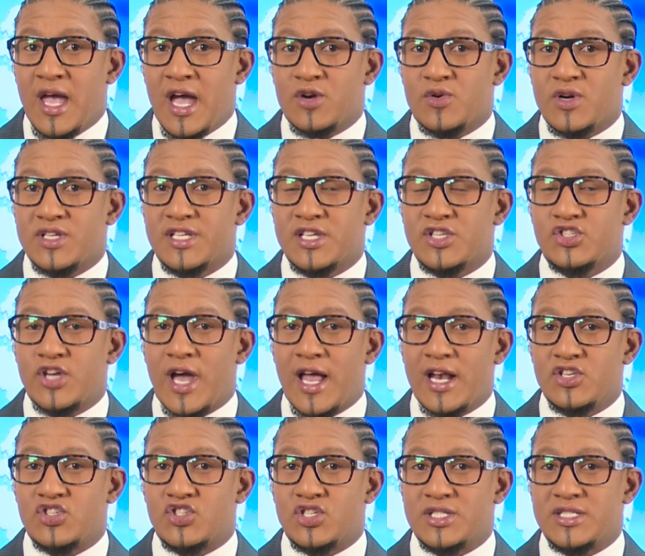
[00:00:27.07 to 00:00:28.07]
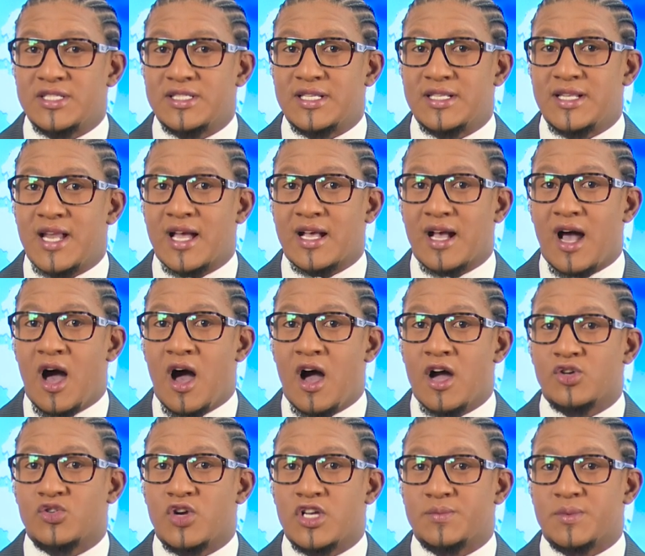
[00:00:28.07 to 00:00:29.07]
Addressing challenges like
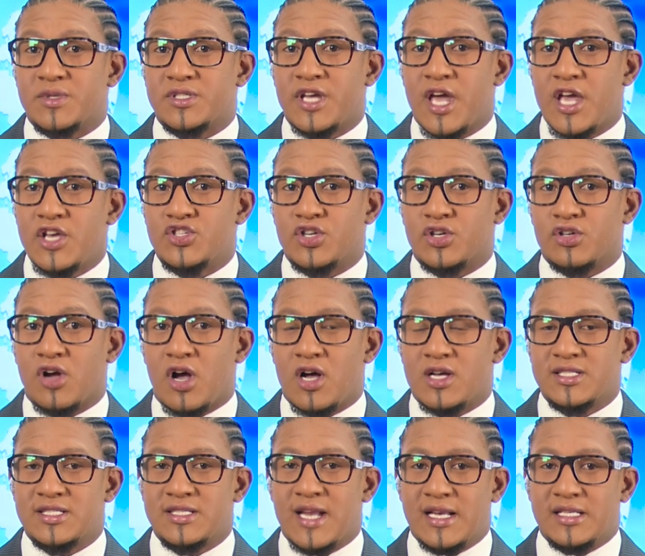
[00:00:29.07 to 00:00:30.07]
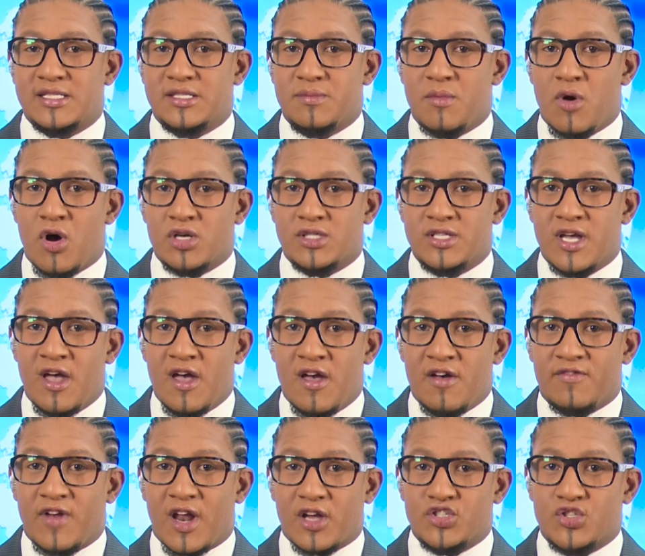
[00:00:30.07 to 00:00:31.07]
high transportation costs and demand
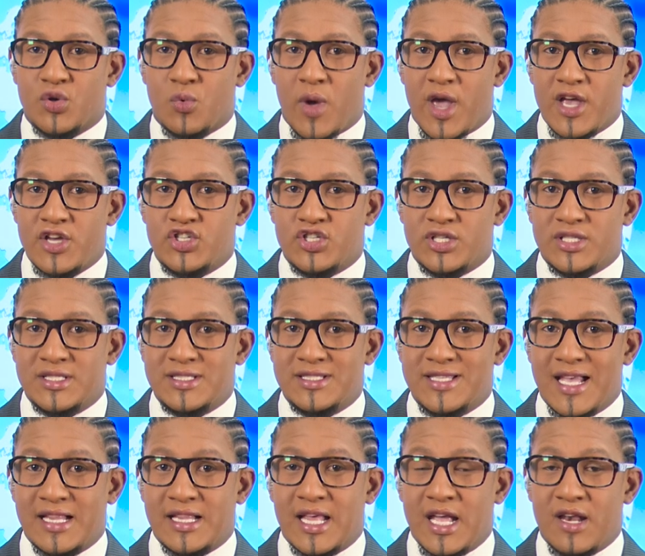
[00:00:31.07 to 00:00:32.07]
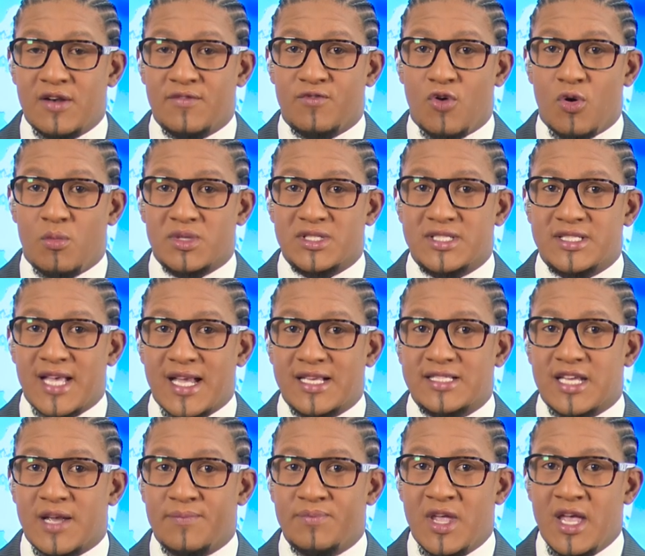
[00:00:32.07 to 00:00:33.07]
fluctuations in the informal
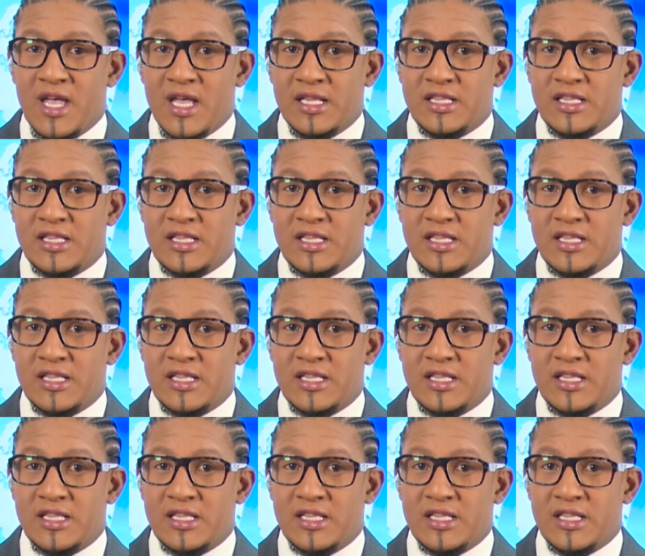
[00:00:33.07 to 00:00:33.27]
sector,